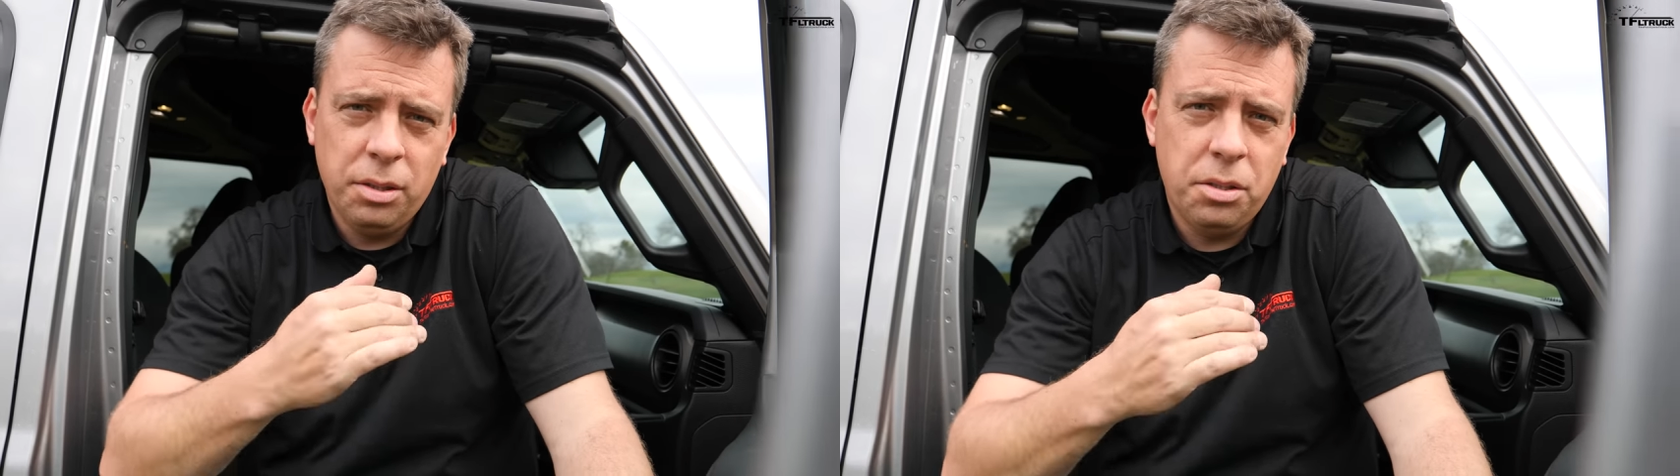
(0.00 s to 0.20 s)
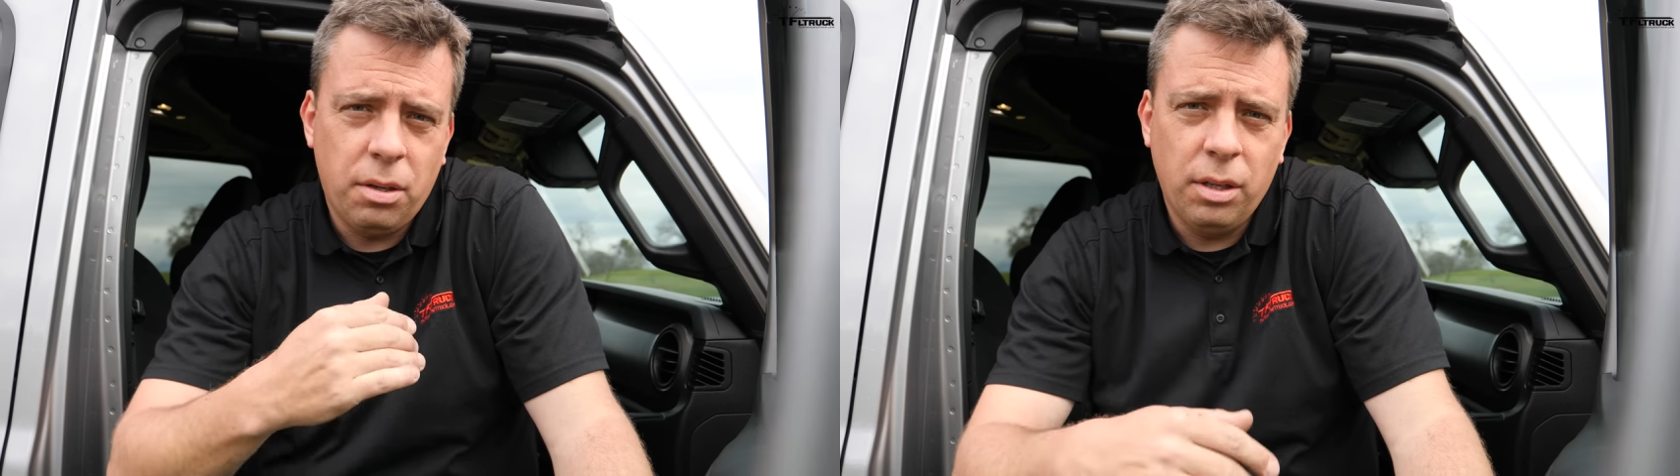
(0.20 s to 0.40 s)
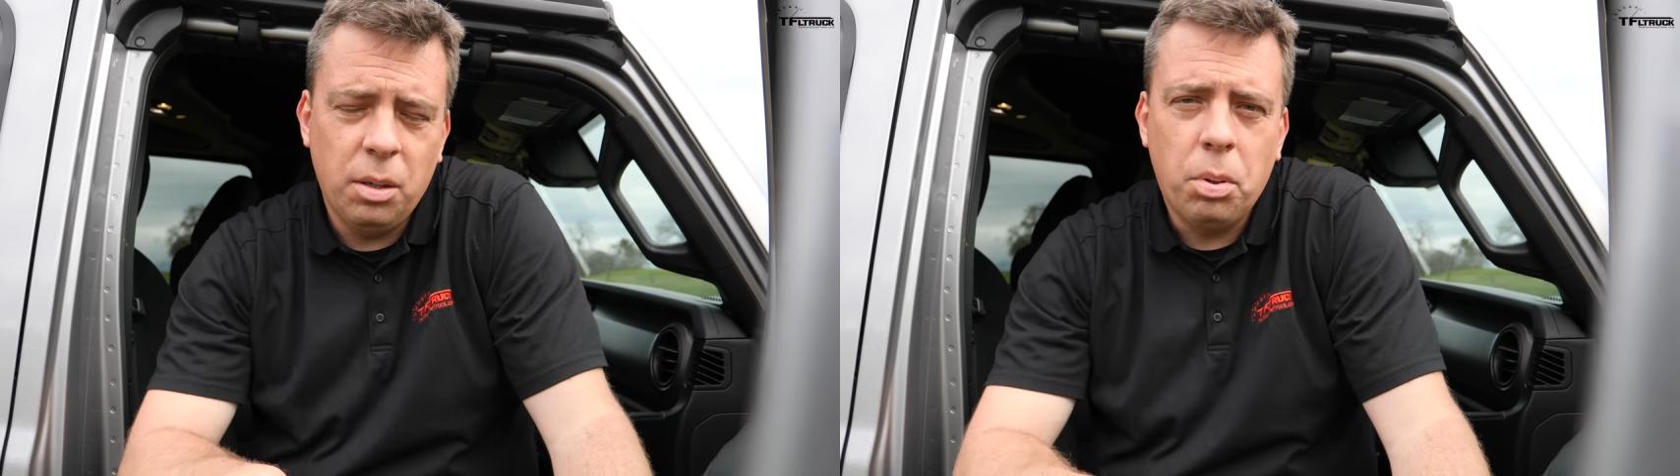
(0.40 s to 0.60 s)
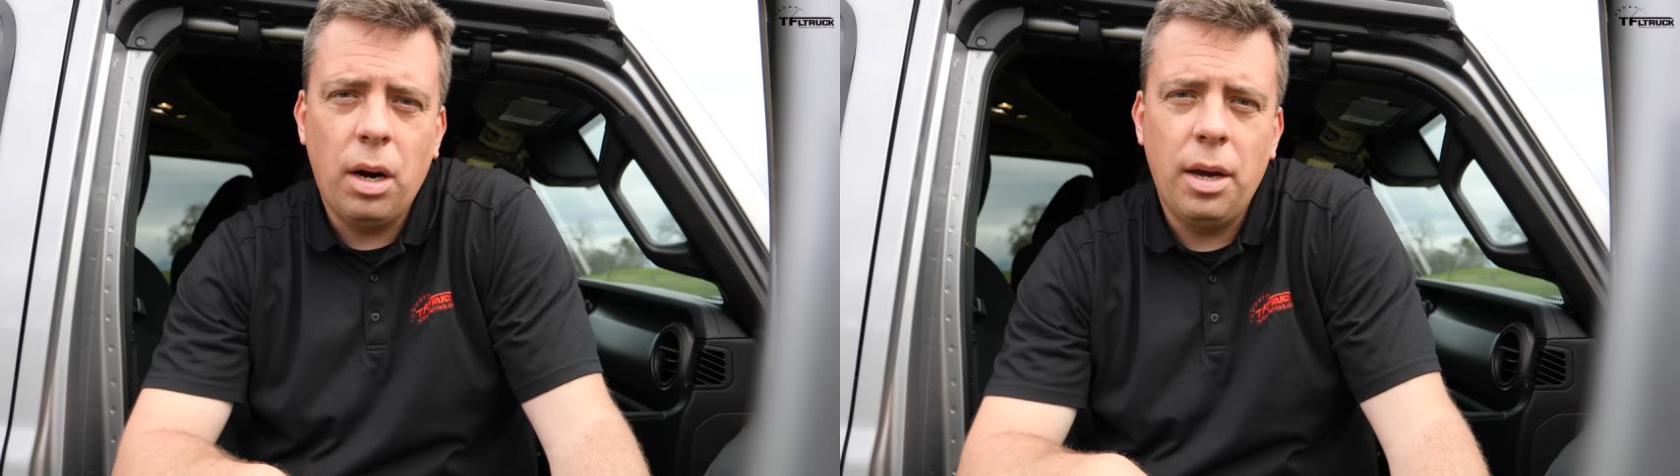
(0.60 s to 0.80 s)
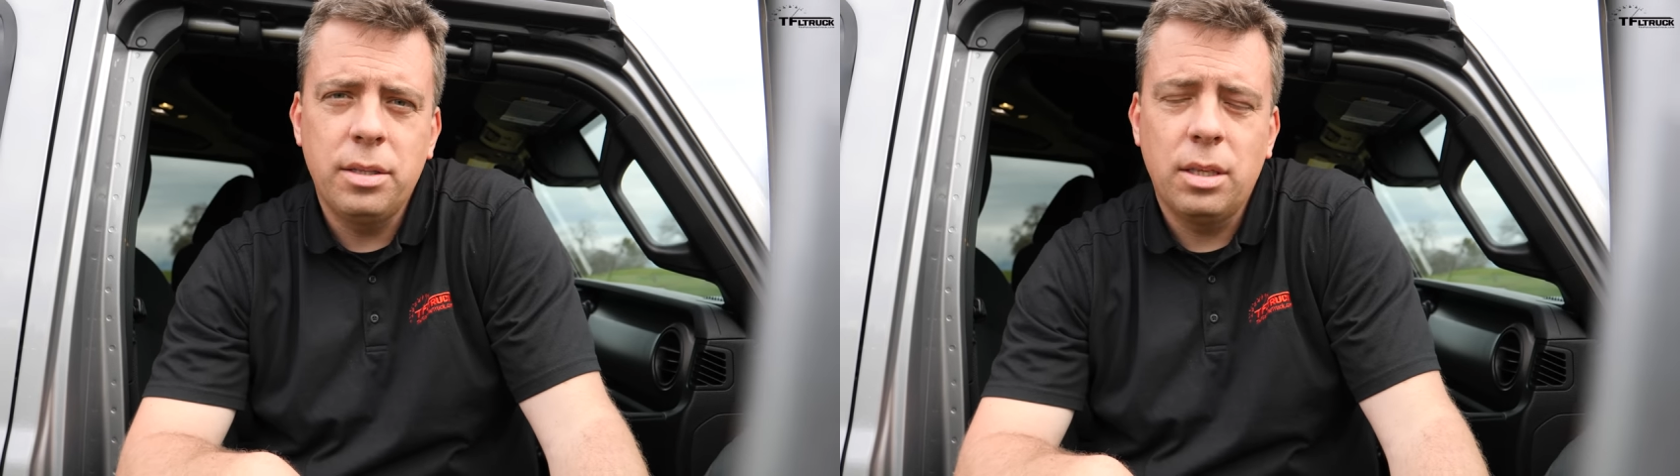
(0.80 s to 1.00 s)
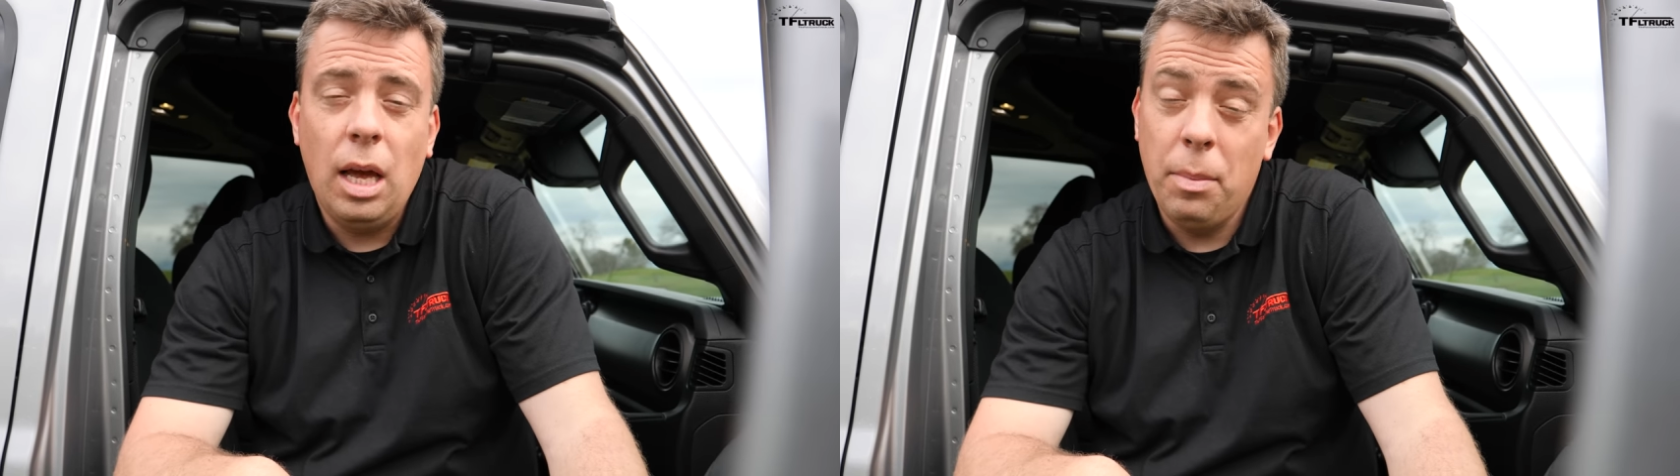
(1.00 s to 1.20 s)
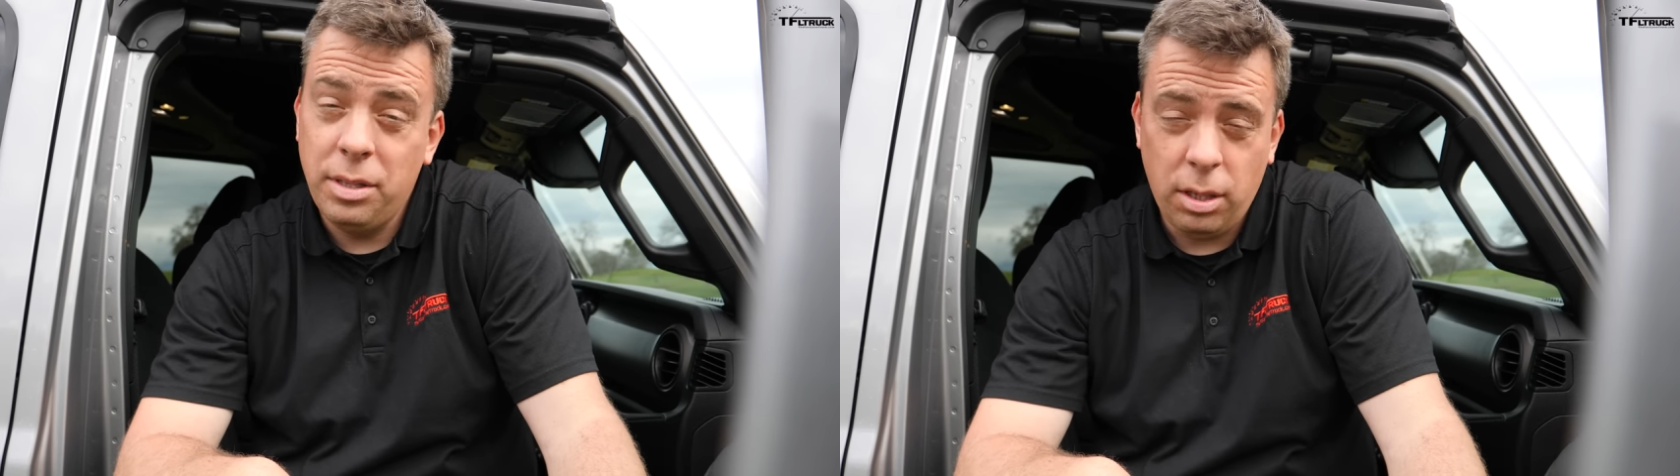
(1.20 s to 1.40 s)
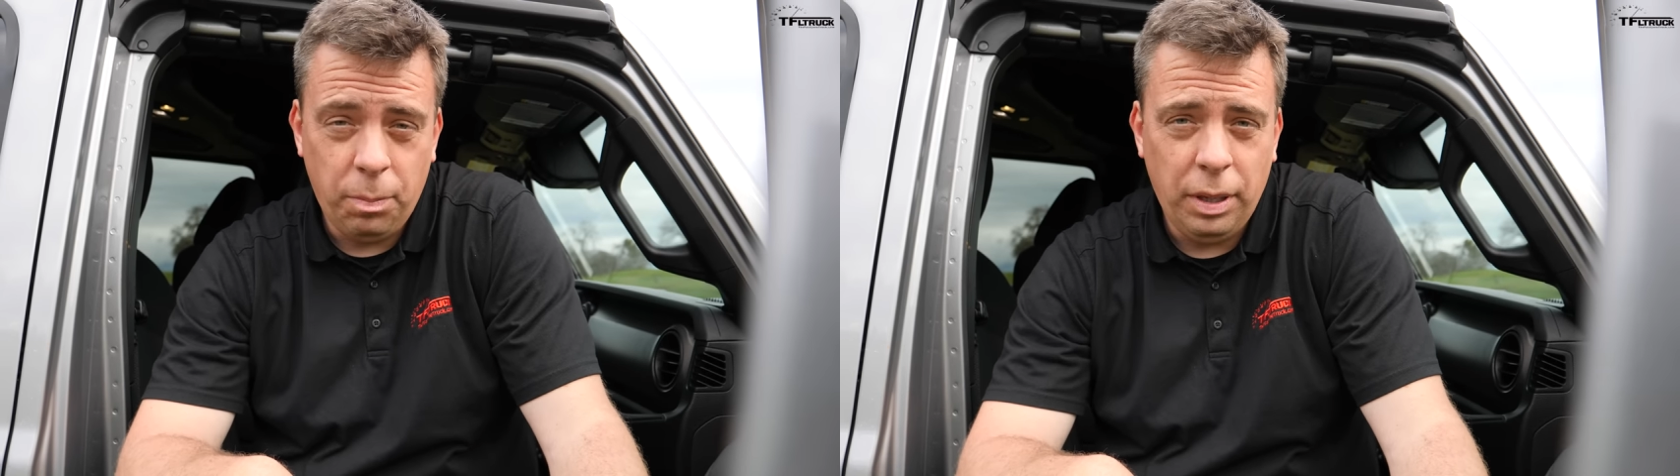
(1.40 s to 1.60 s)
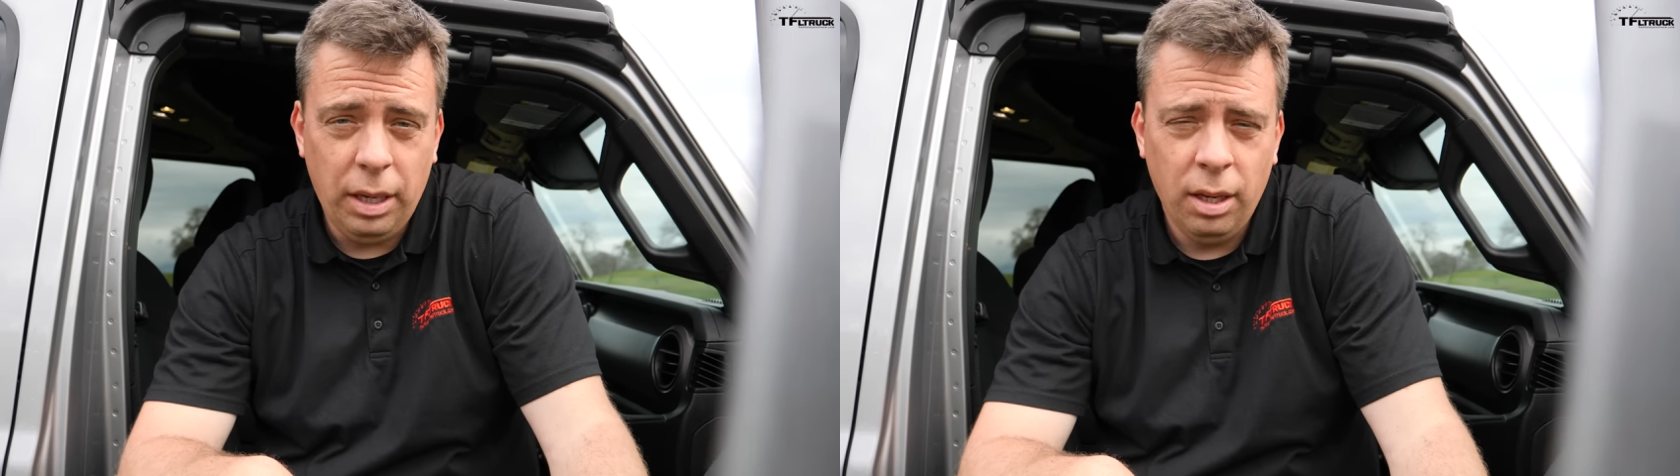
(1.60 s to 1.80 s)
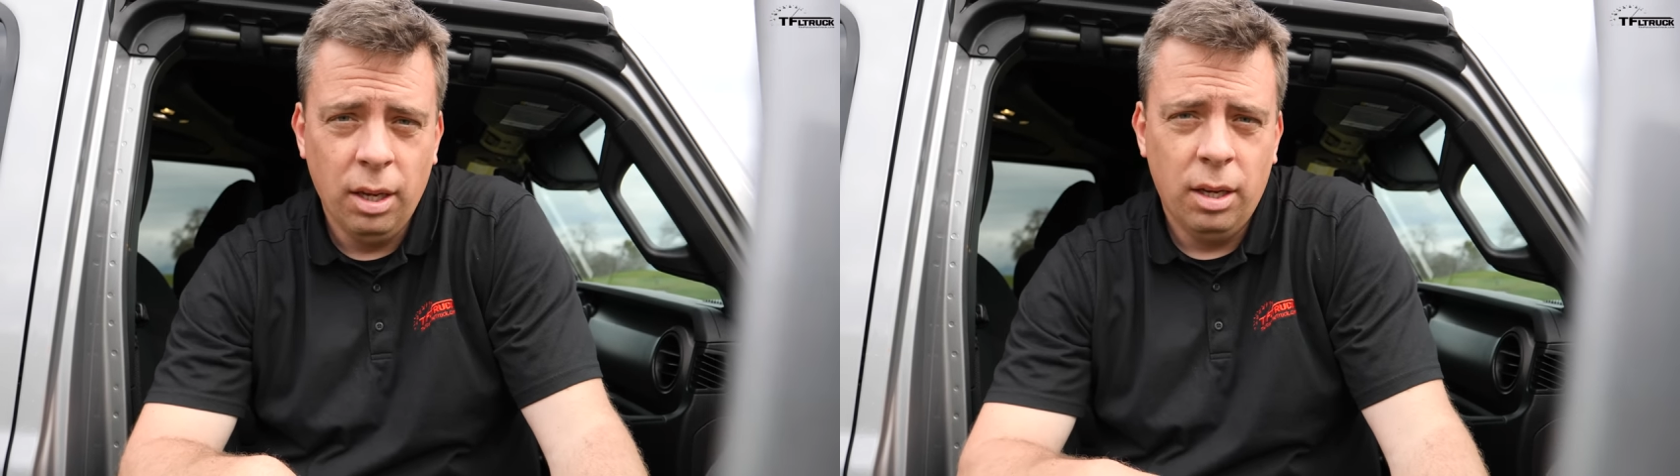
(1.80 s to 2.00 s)
the starting price, M S R
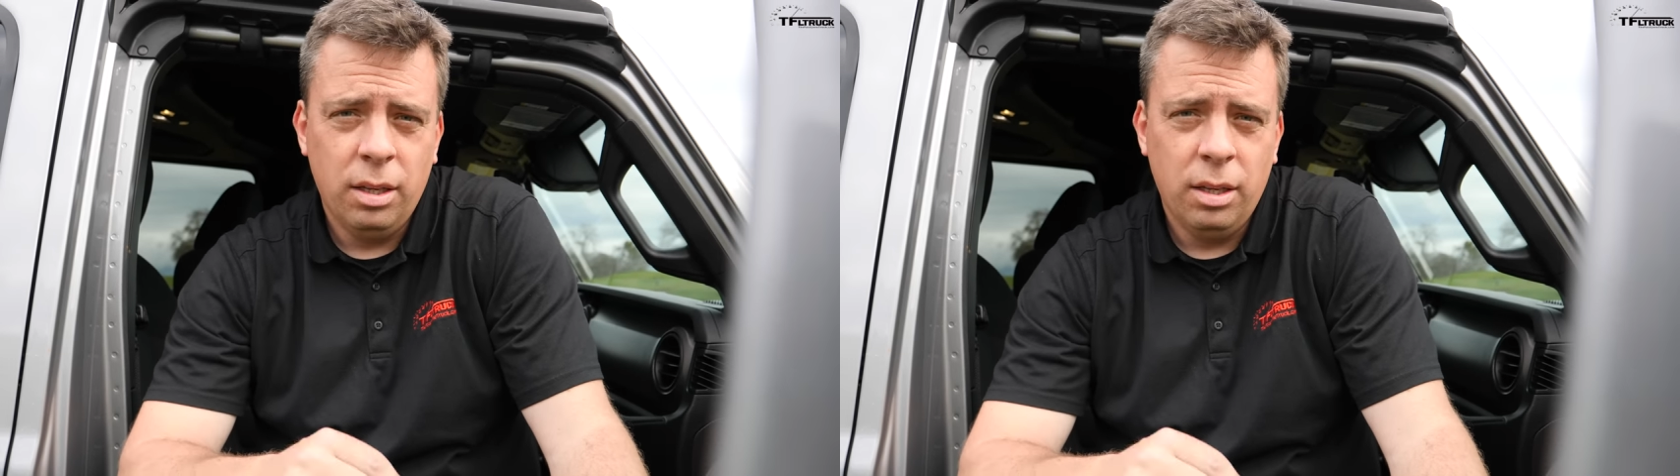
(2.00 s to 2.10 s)
P,